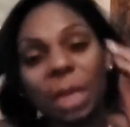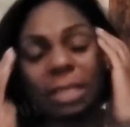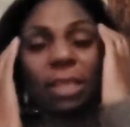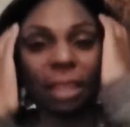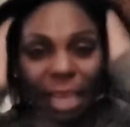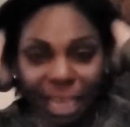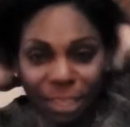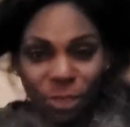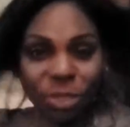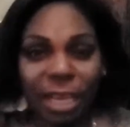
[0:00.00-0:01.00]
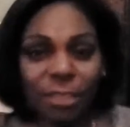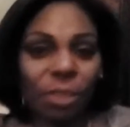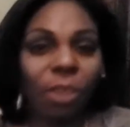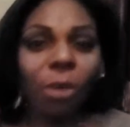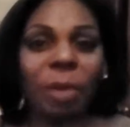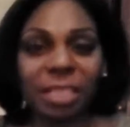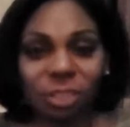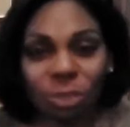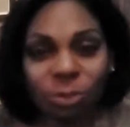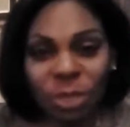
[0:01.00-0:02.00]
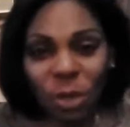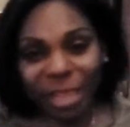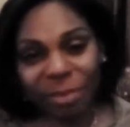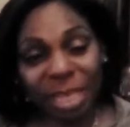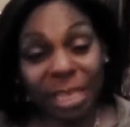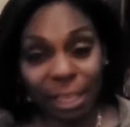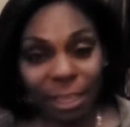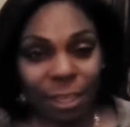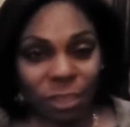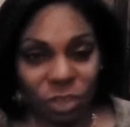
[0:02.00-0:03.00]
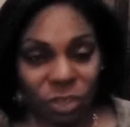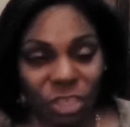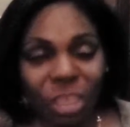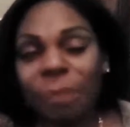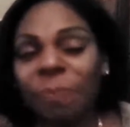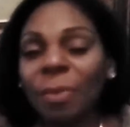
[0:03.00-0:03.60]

I think I told you guys earlier, my sister was calling me an Indian ginger.